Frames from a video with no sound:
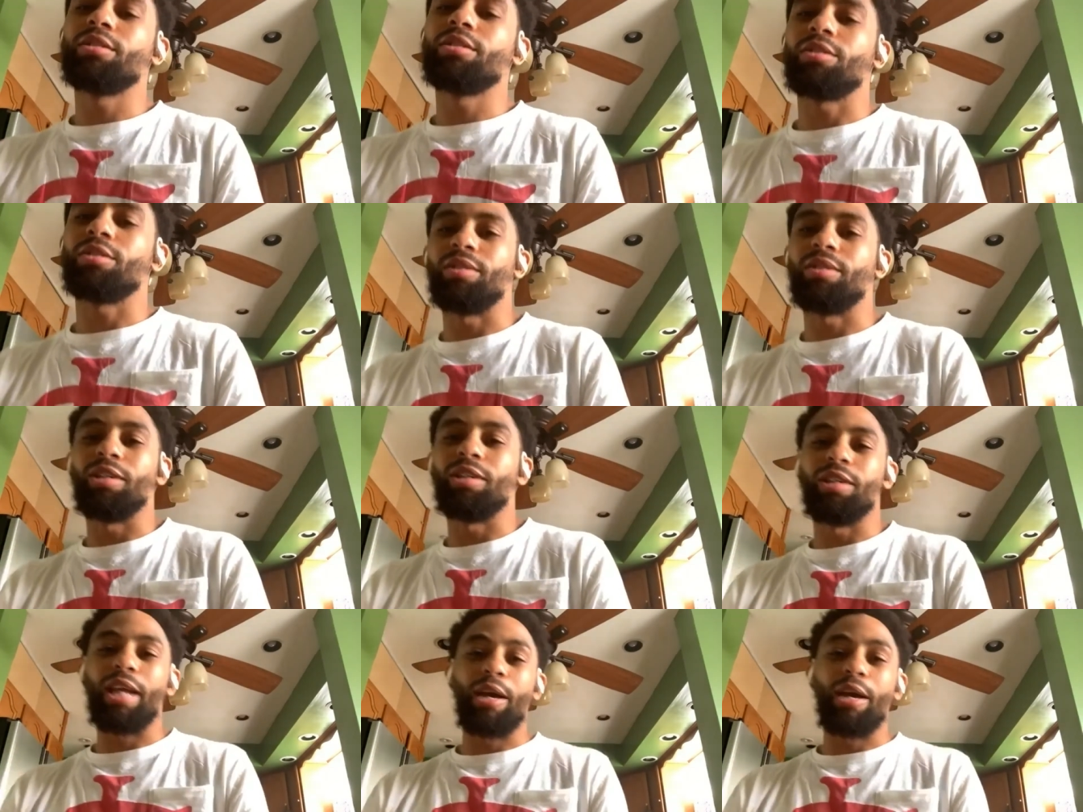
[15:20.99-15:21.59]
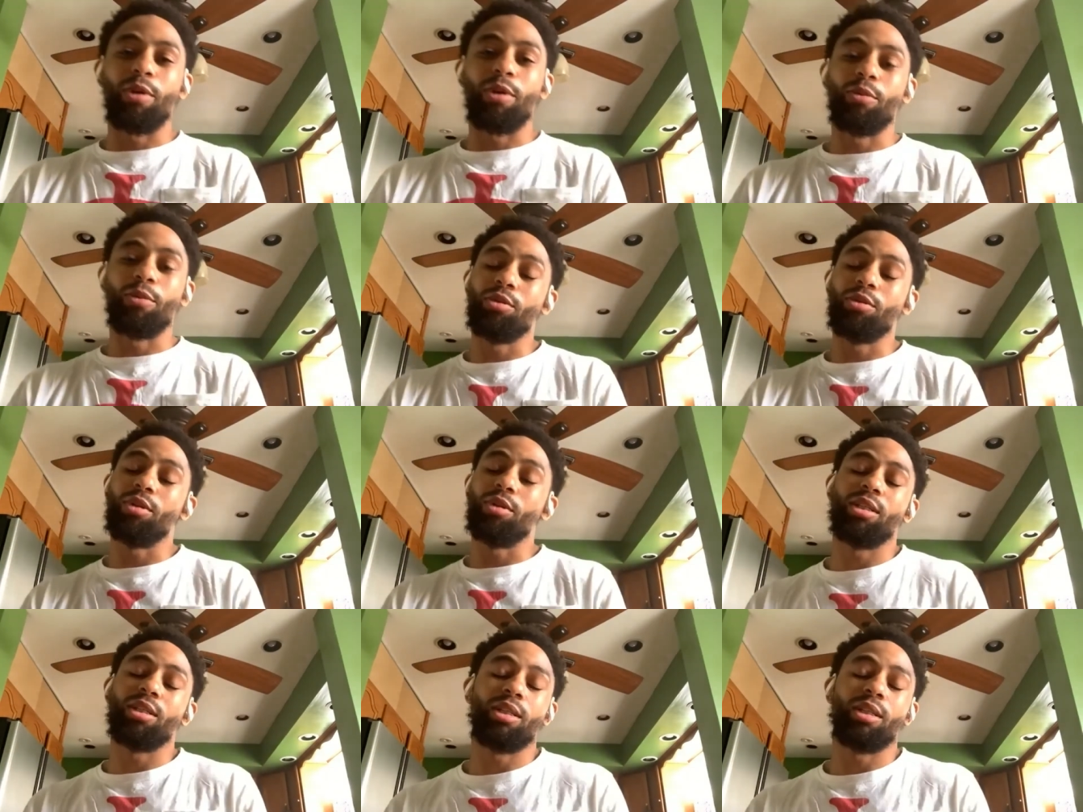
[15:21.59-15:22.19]
So then that way, when
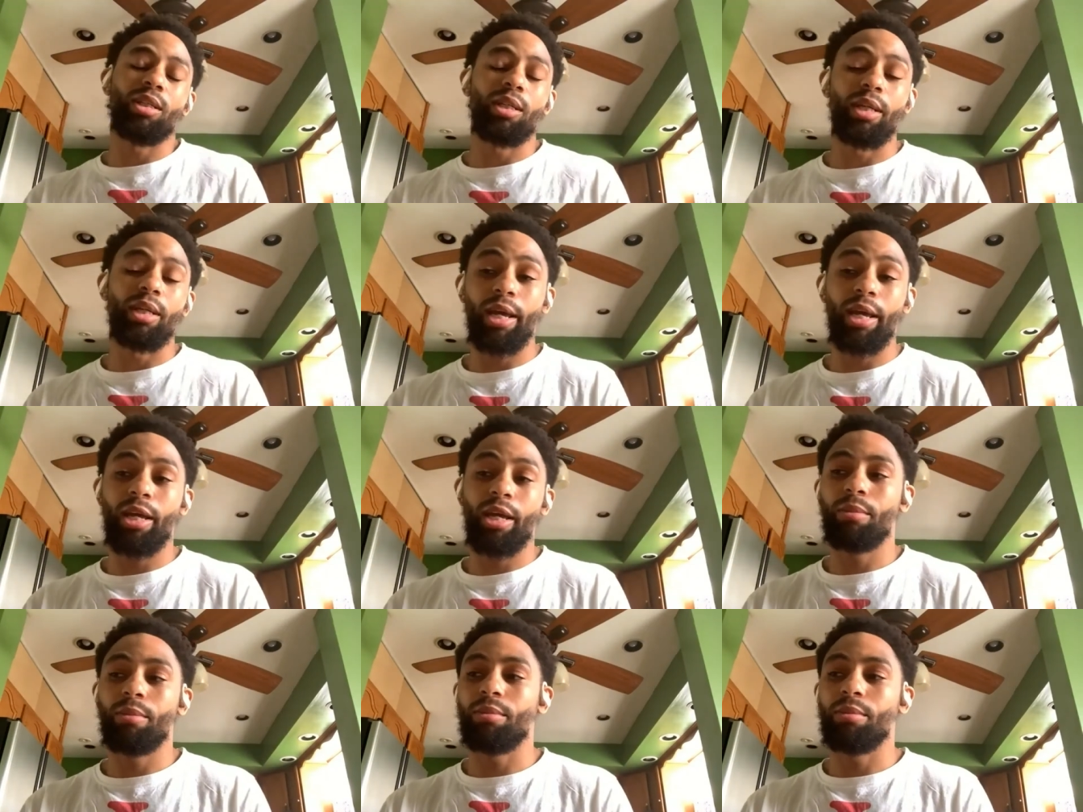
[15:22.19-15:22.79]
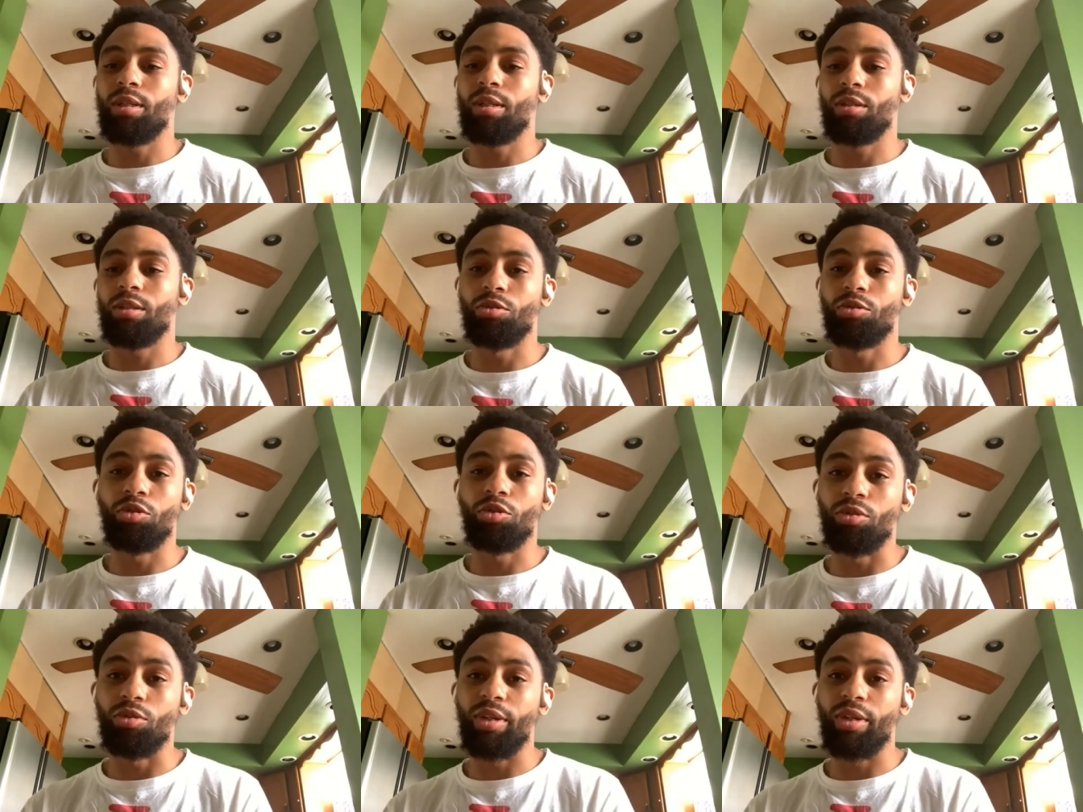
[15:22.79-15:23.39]
you get to the game,
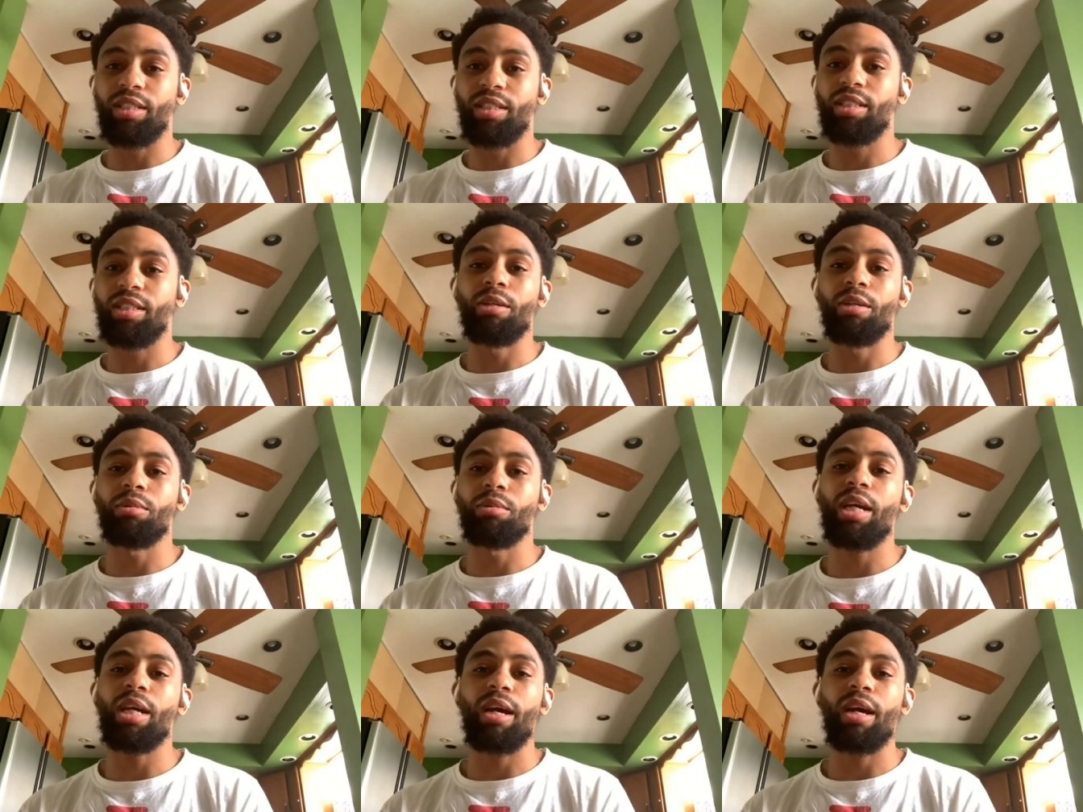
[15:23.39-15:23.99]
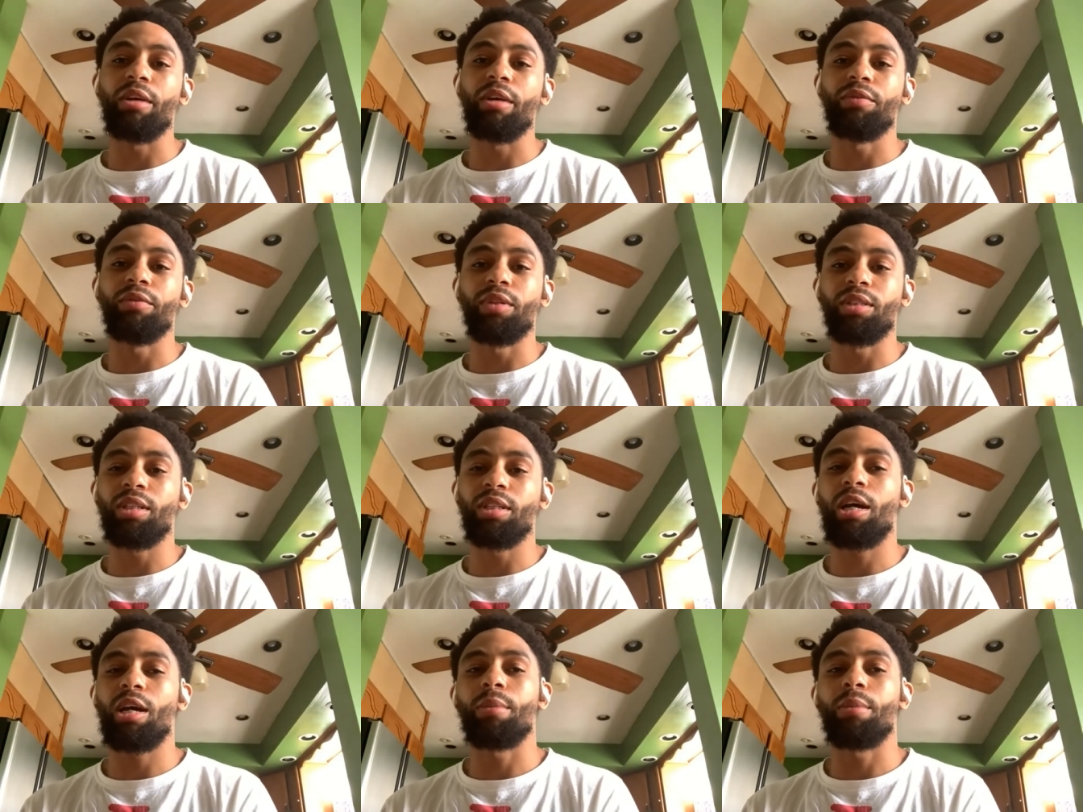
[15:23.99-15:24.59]
you're shooting that same shot every
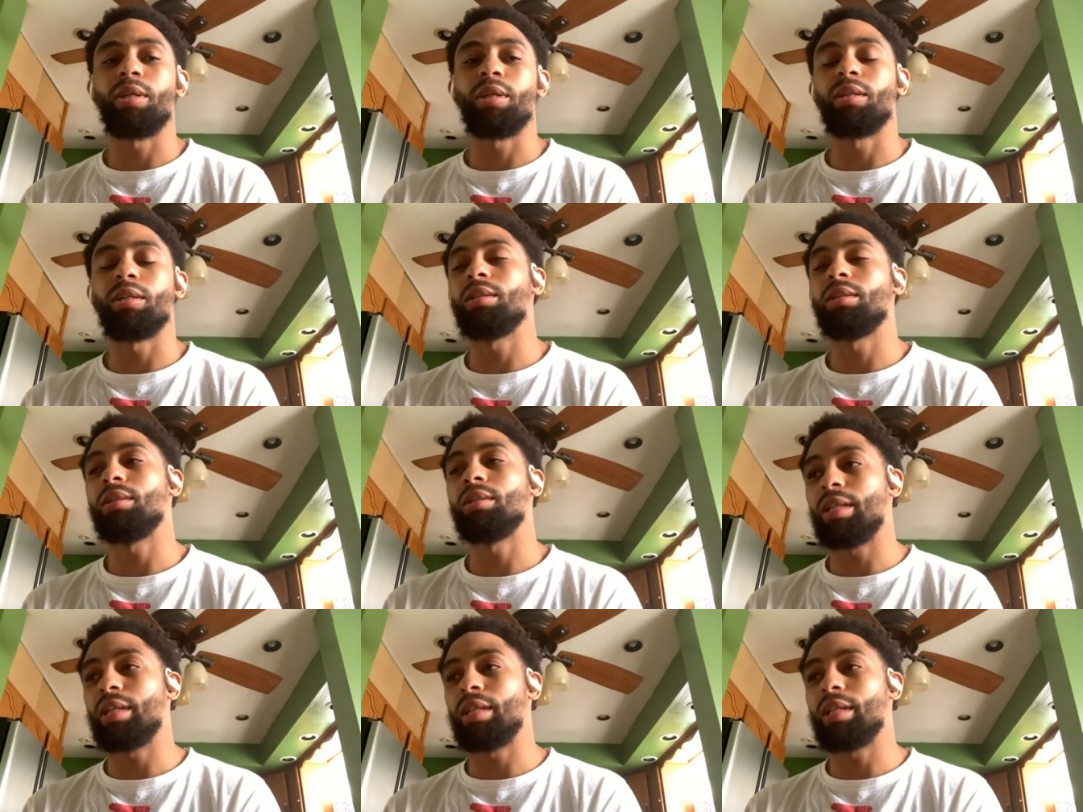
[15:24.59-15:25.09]
time. And